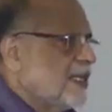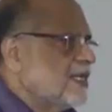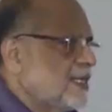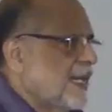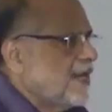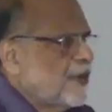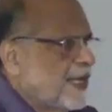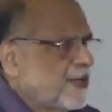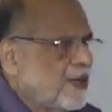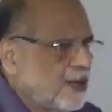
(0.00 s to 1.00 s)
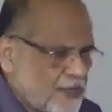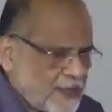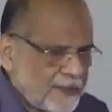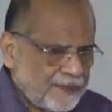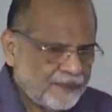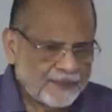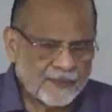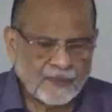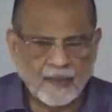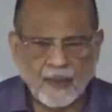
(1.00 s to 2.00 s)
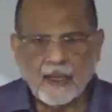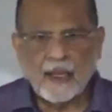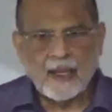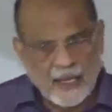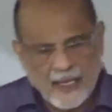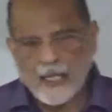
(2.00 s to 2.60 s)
one is nanotechnology. In